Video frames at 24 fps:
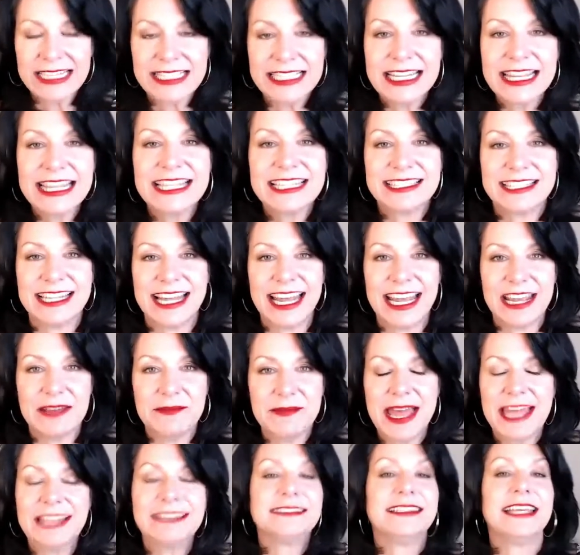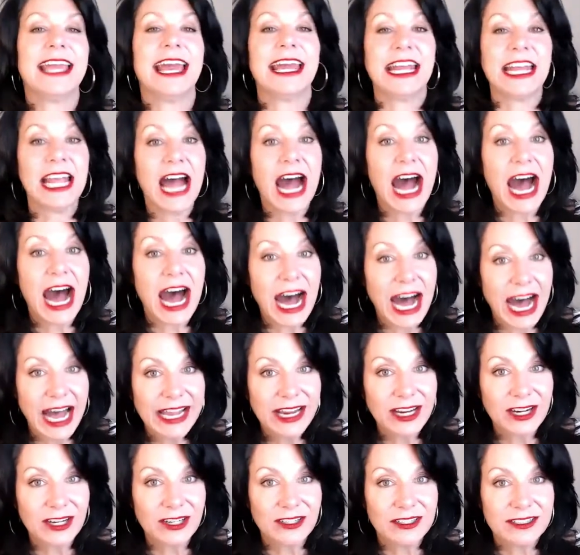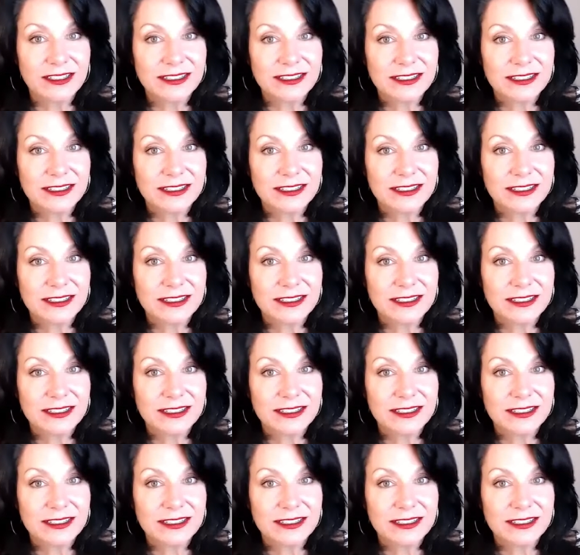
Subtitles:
the same as getting hired.